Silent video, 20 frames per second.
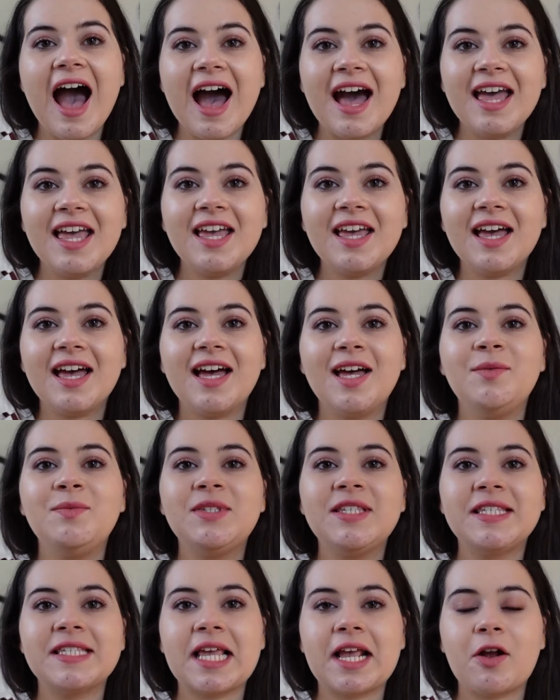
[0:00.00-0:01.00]
Hi, I'm
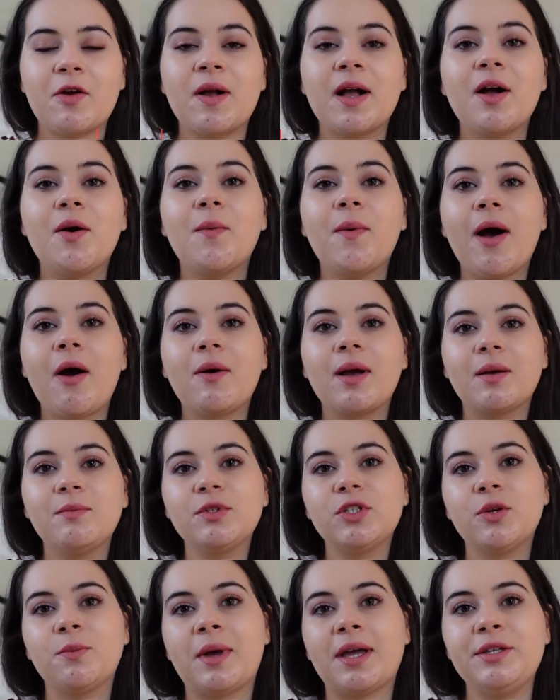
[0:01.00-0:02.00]
Sarah,
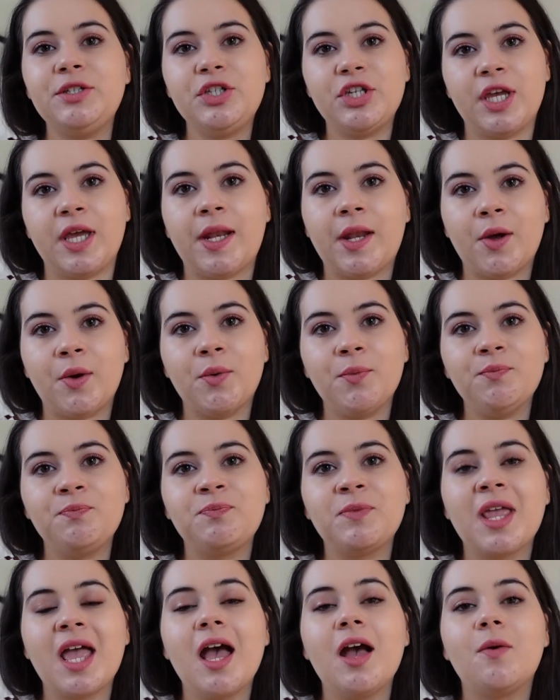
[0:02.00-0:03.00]
welcome to my channel.
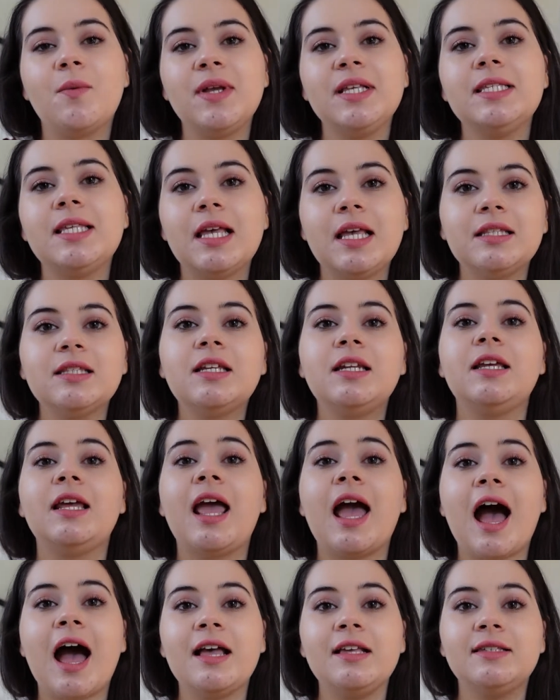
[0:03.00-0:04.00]

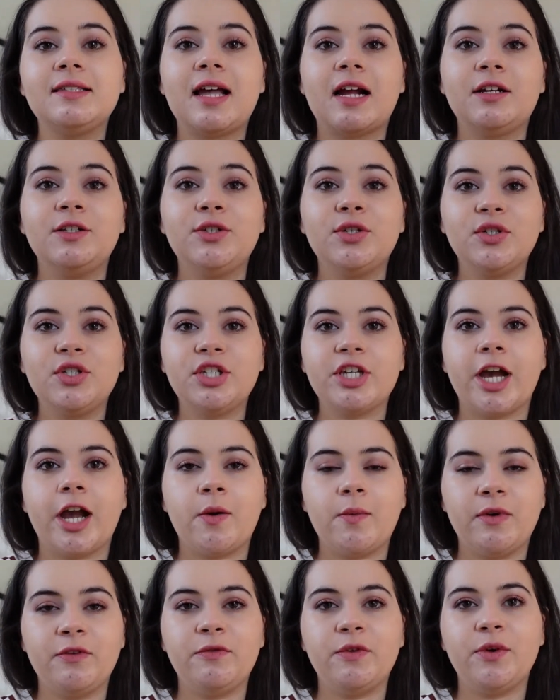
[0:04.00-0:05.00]
Recently, I started to
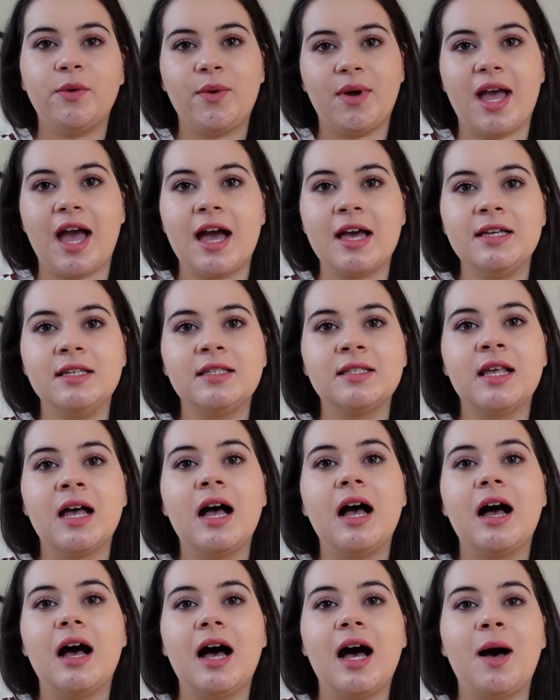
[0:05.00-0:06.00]
share with you guys
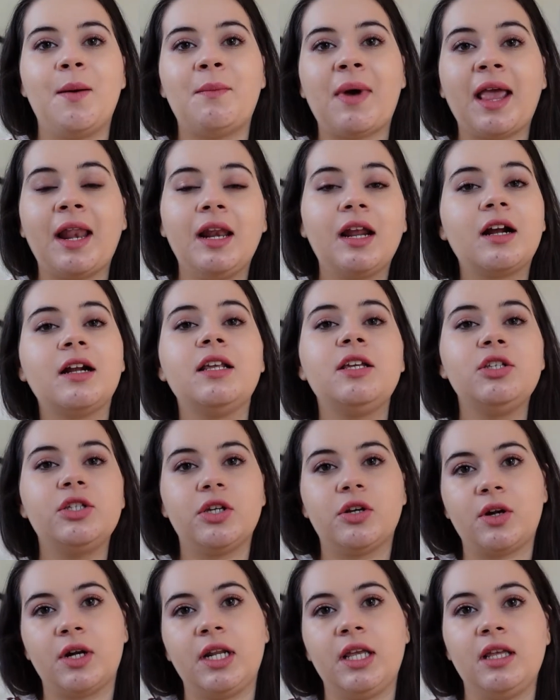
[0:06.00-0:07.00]
uh, my learning
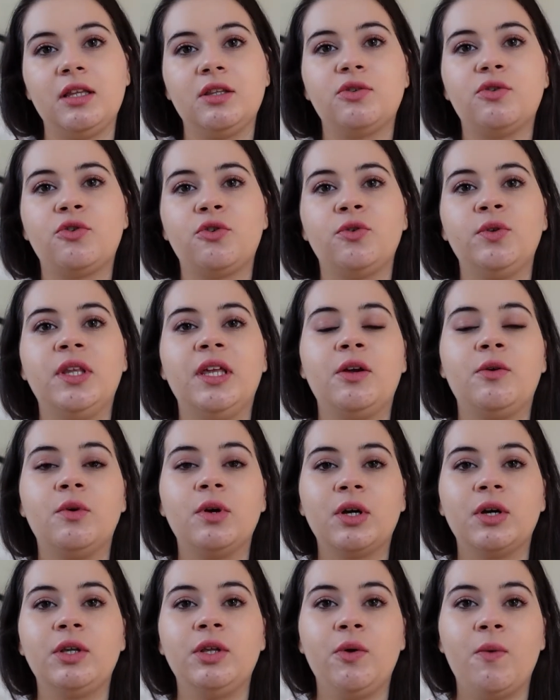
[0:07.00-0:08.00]
journey through the
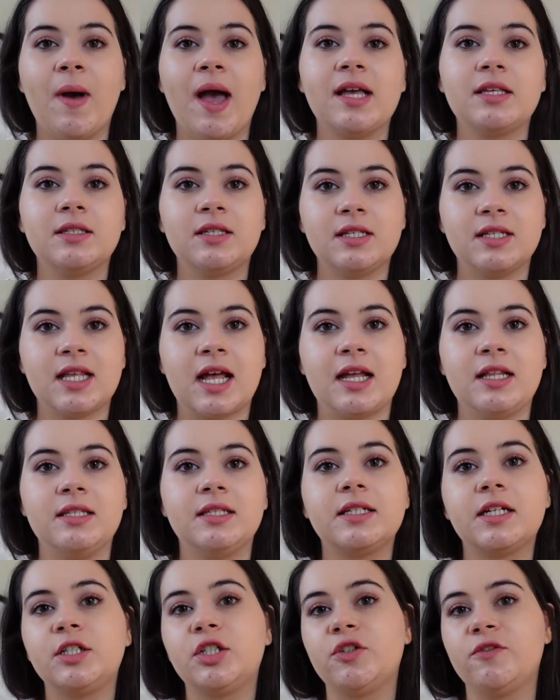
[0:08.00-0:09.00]
Google U X Design
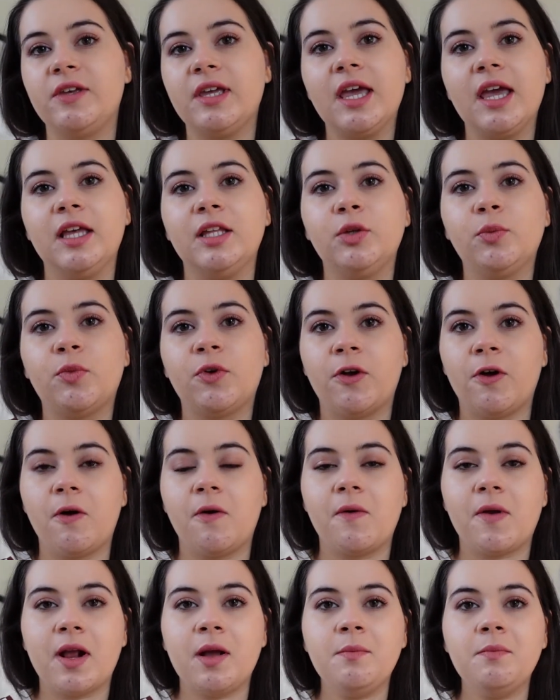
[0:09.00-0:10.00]
Certificate
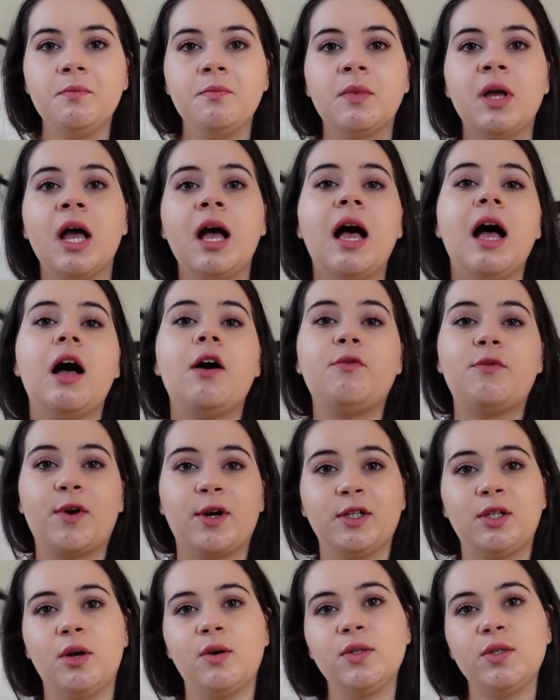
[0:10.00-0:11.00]
Program.
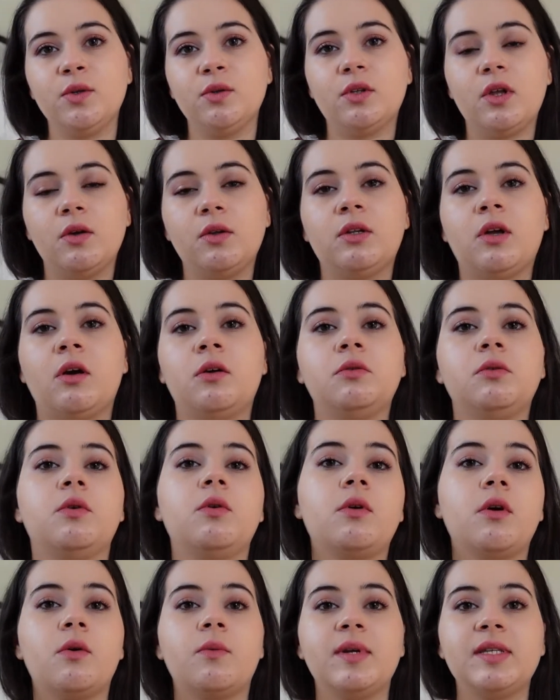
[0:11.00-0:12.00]
For those who don't know,
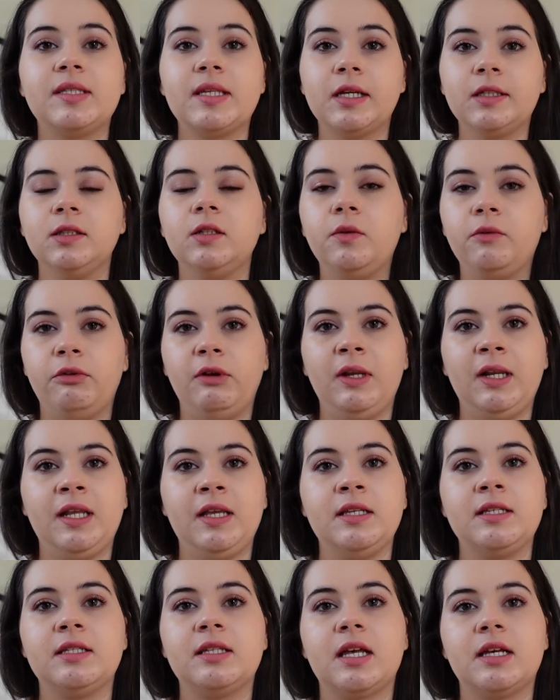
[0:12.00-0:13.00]
Google recently
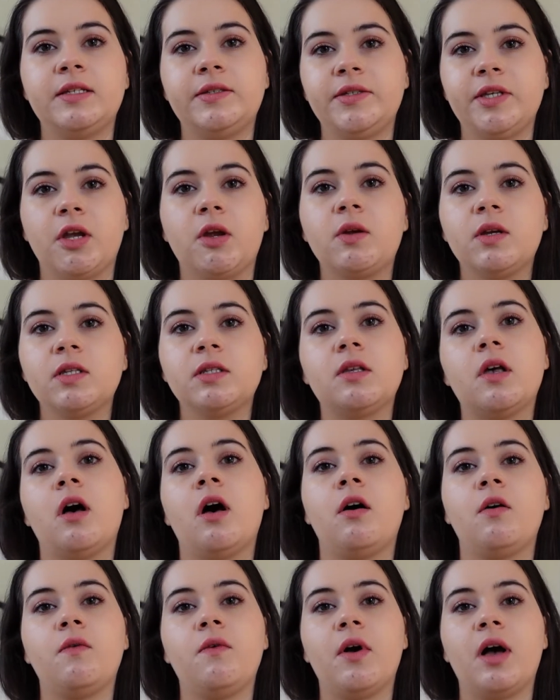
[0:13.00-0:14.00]
released a series
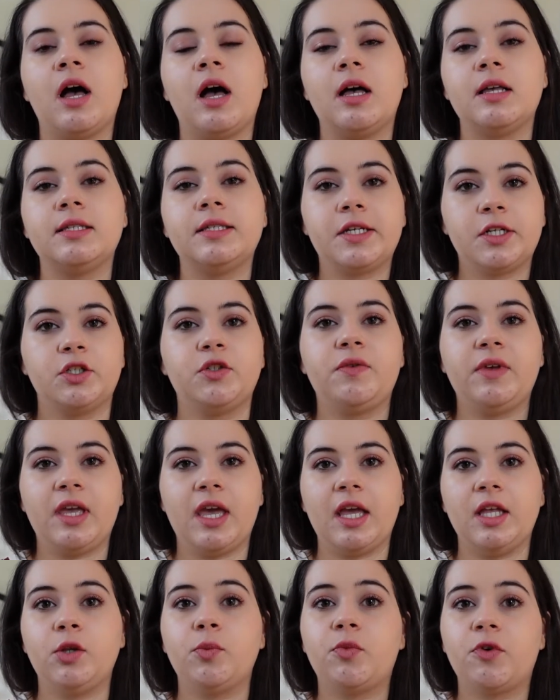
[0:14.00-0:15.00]
of uh,
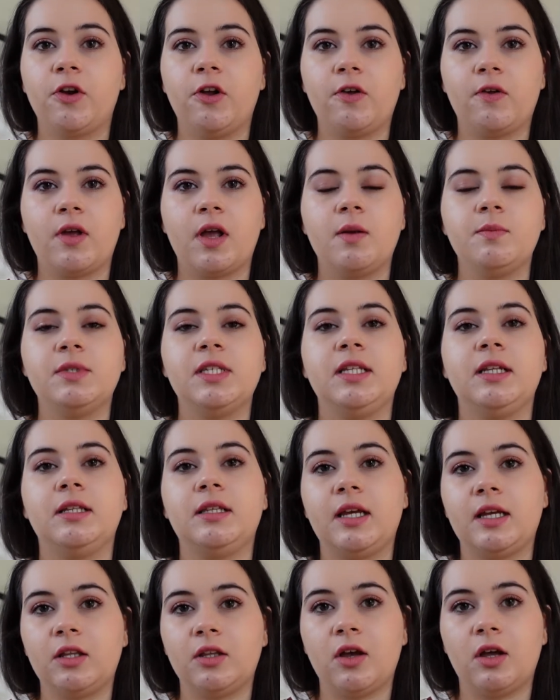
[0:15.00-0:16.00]
certificate programs in the
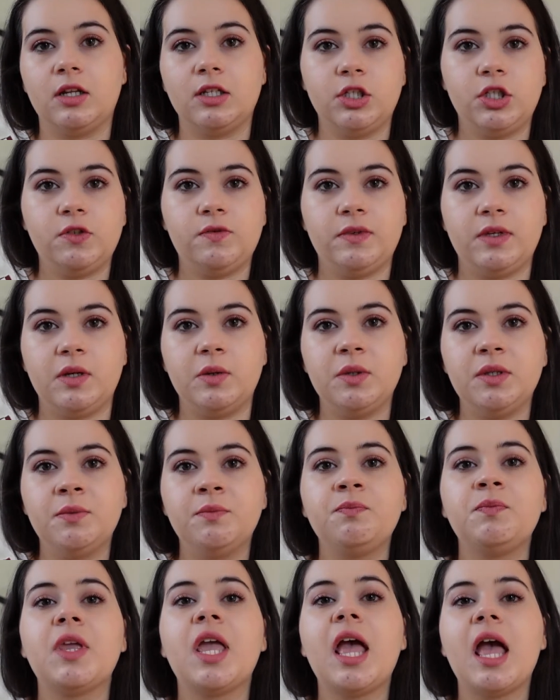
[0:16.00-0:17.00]
technology field,
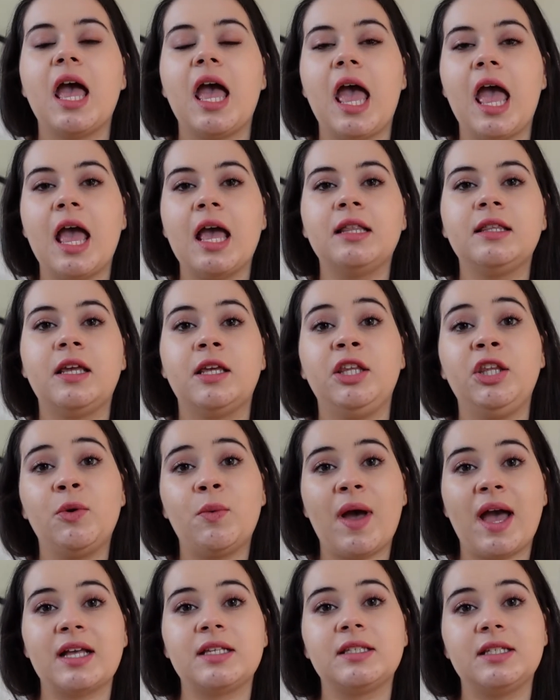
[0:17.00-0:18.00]
and the
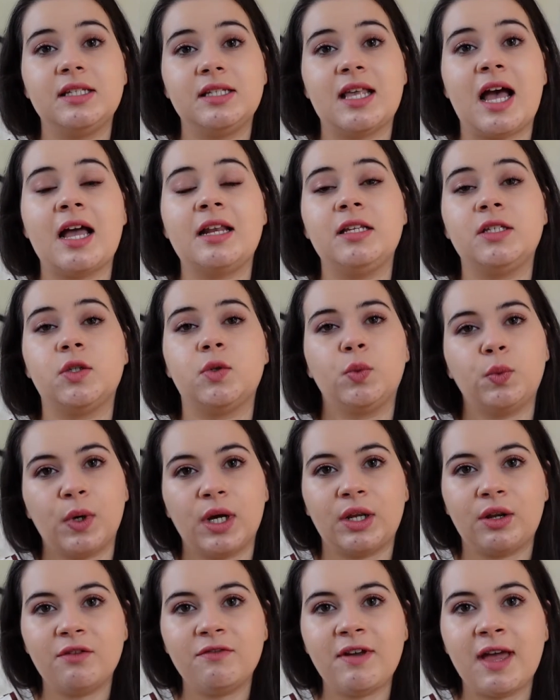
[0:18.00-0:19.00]
U X design is
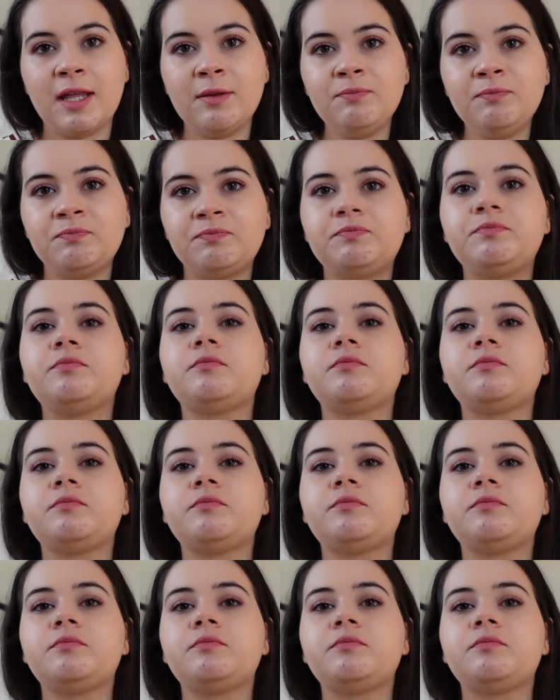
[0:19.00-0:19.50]
one of them.